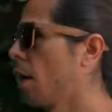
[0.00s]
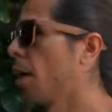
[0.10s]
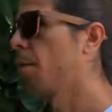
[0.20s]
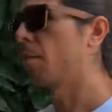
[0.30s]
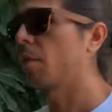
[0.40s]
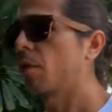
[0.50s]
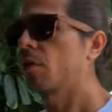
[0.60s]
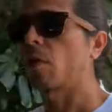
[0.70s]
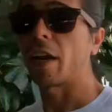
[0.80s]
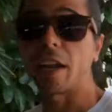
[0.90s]

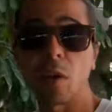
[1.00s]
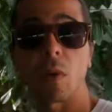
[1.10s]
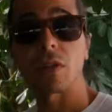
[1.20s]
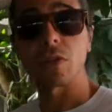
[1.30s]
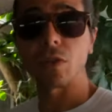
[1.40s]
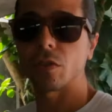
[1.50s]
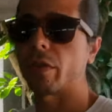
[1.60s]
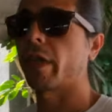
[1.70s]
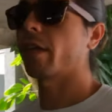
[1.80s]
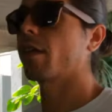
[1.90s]
But I didn't know what to do
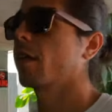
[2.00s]
today.